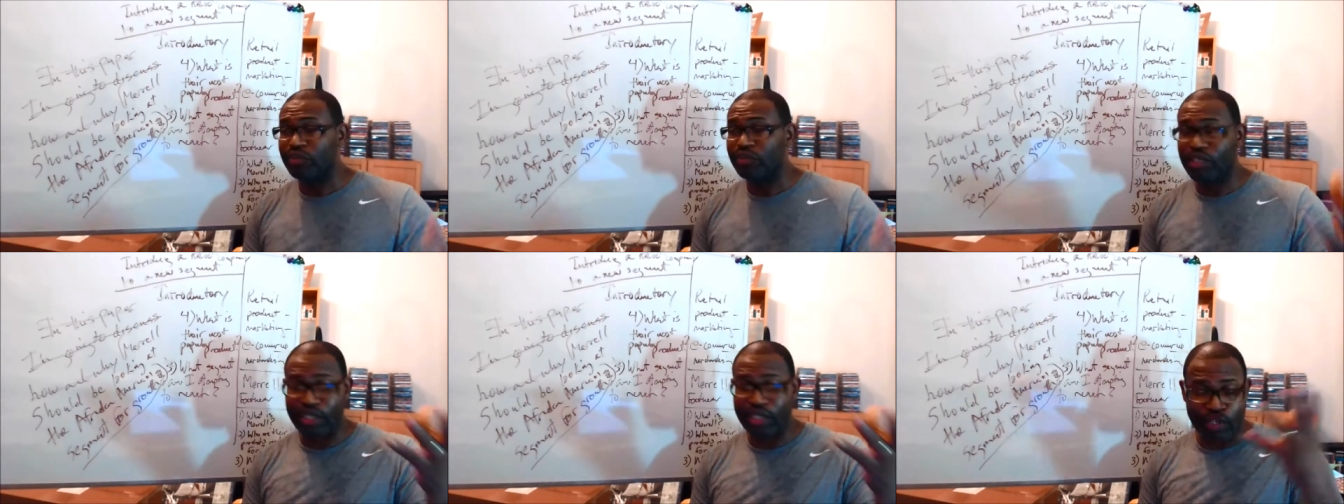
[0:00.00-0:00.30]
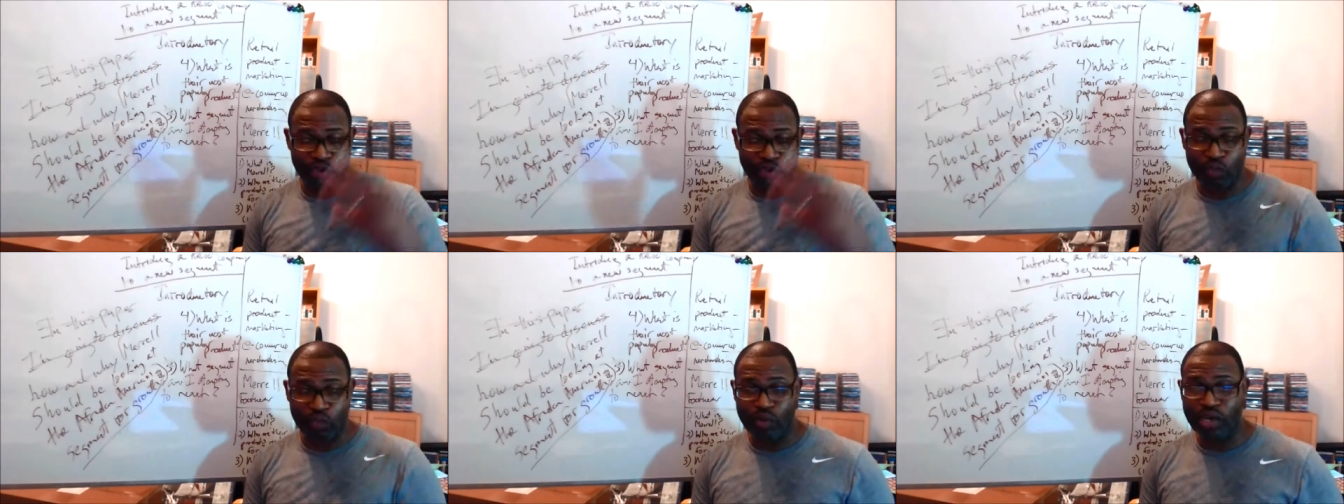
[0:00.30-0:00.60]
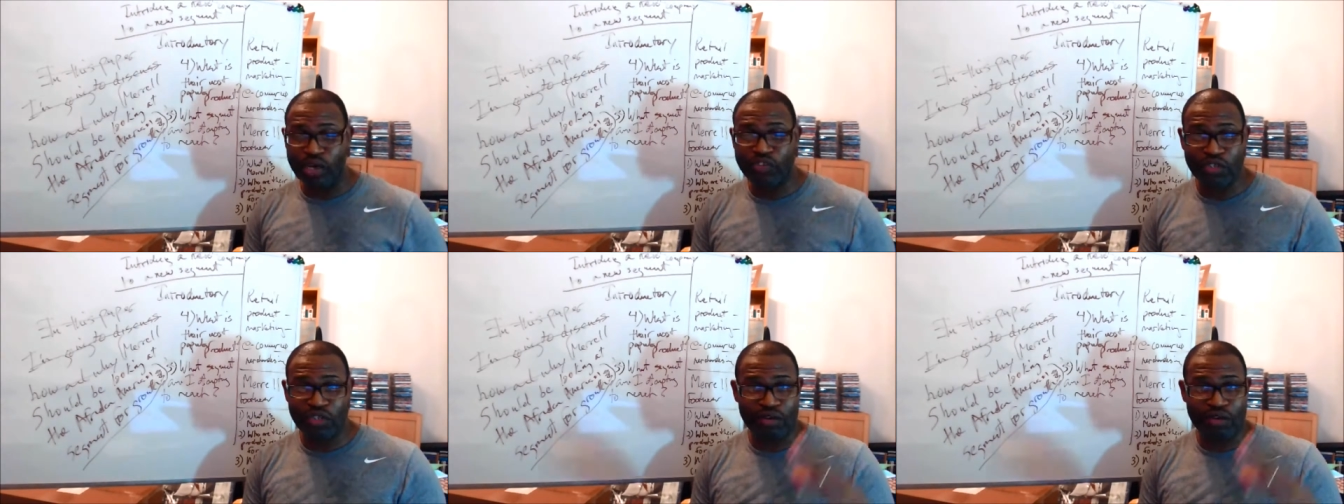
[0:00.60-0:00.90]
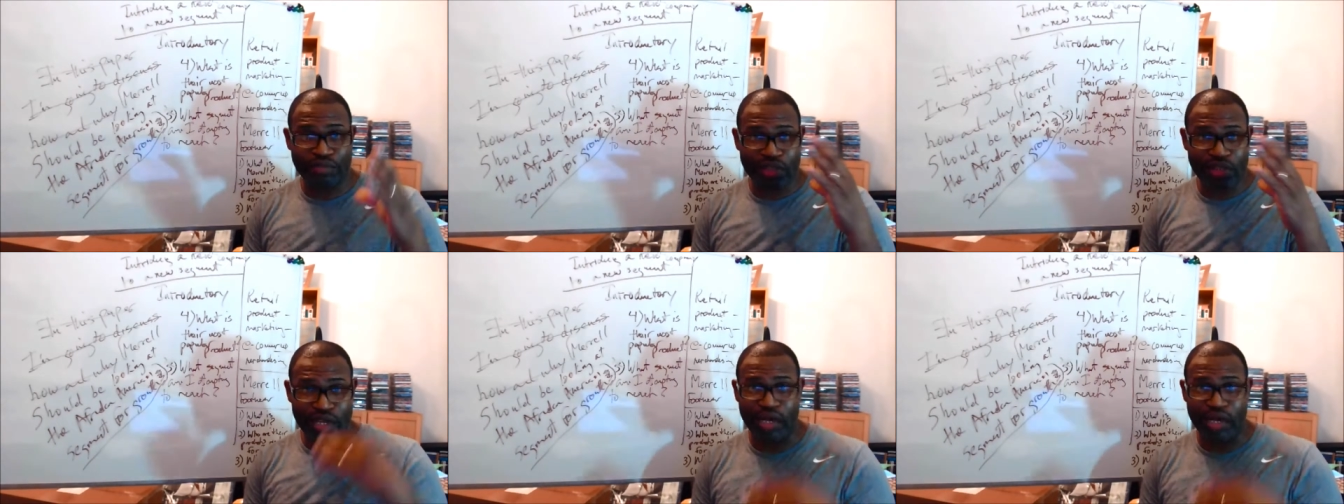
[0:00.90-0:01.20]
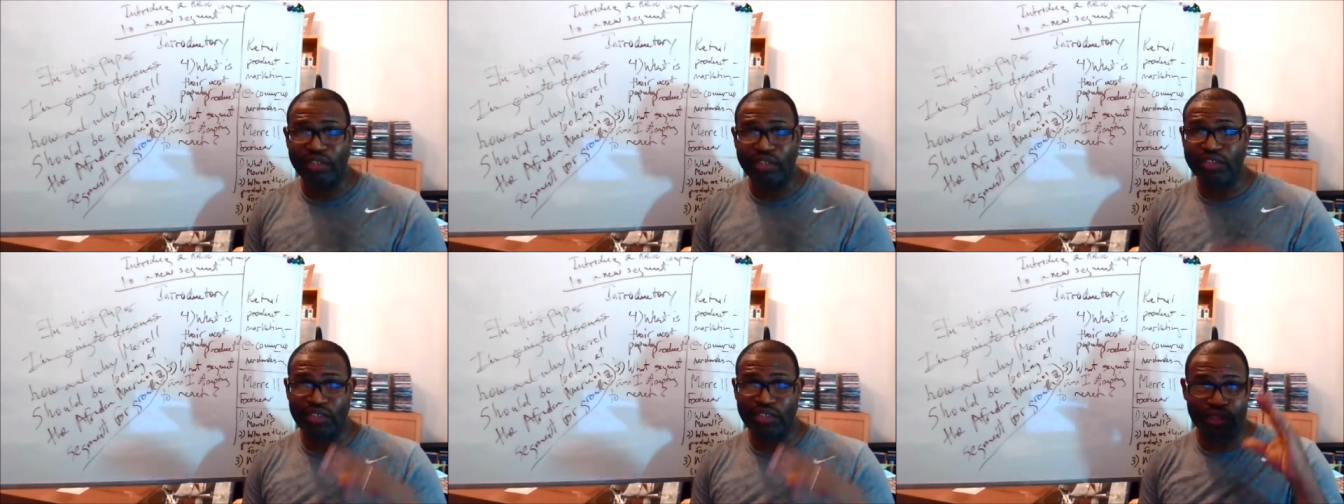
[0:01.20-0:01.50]
And then the rest of the
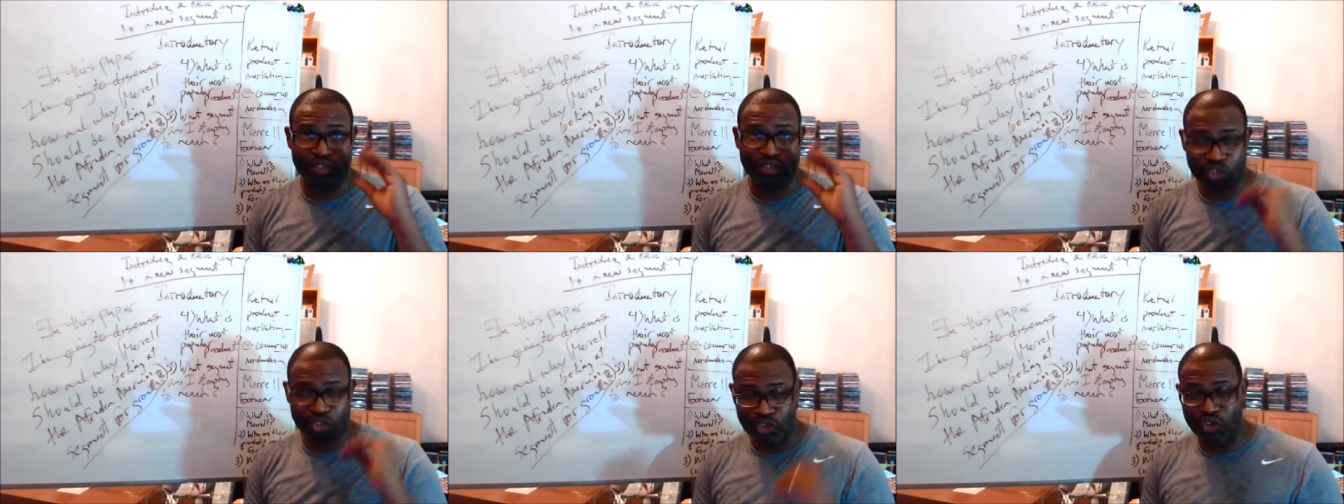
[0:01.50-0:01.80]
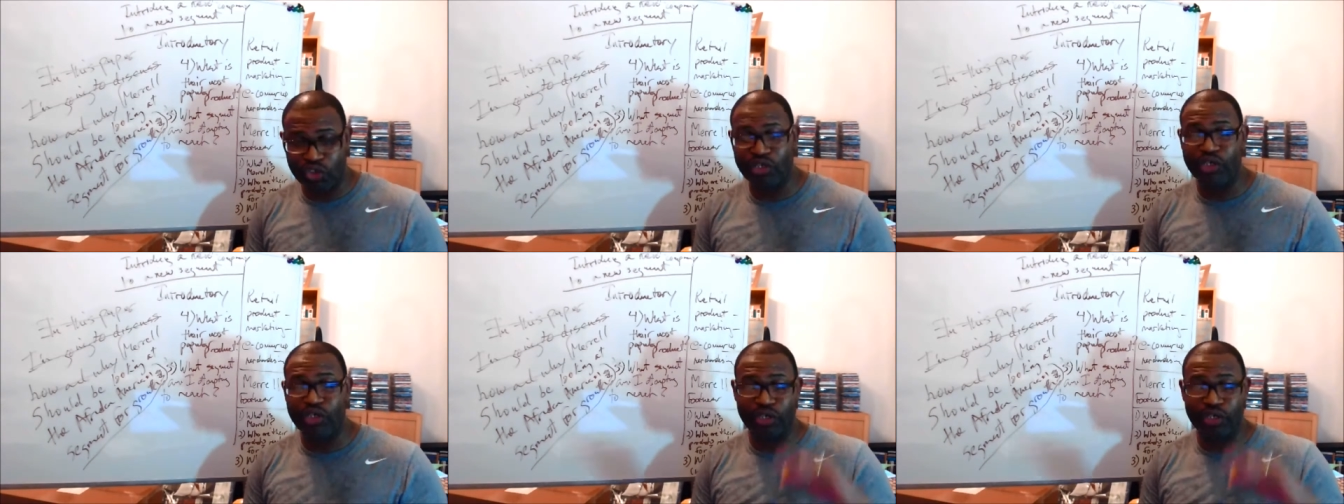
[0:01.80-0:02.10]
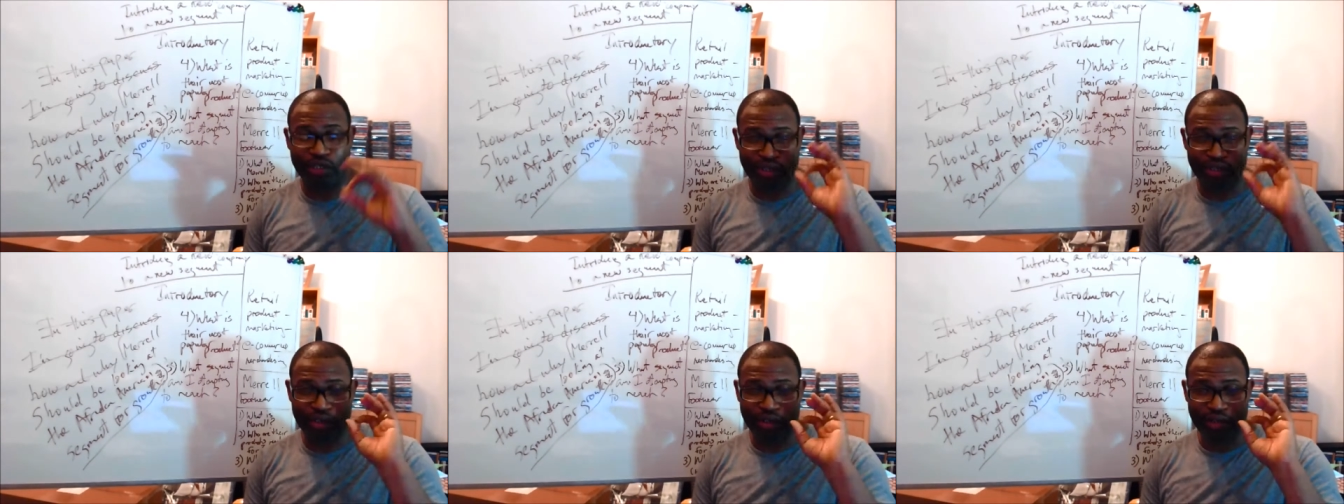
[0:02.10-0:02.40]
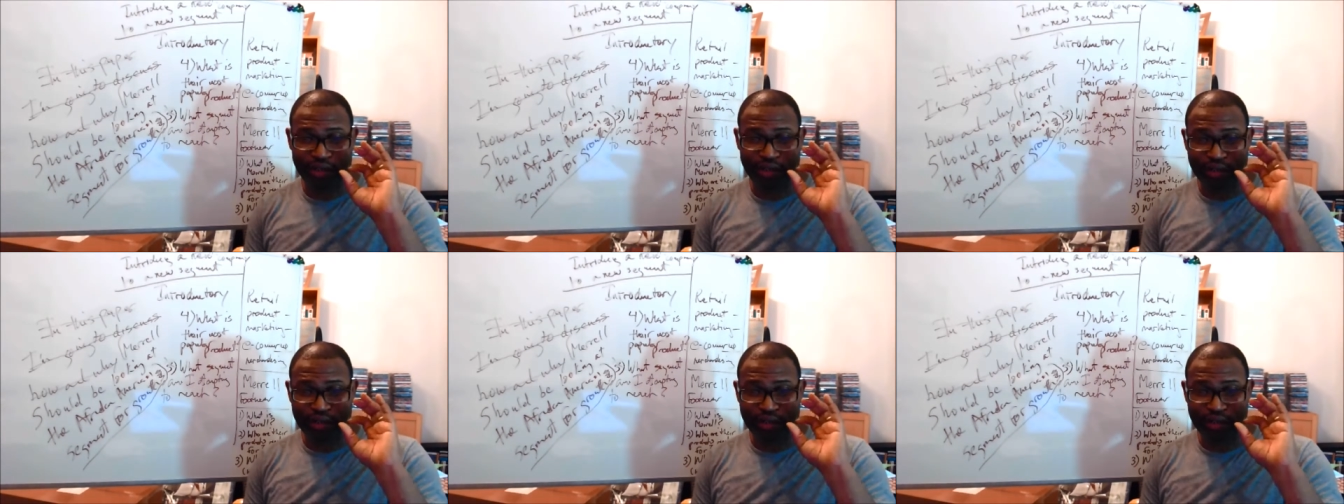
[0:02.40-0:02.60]
content should,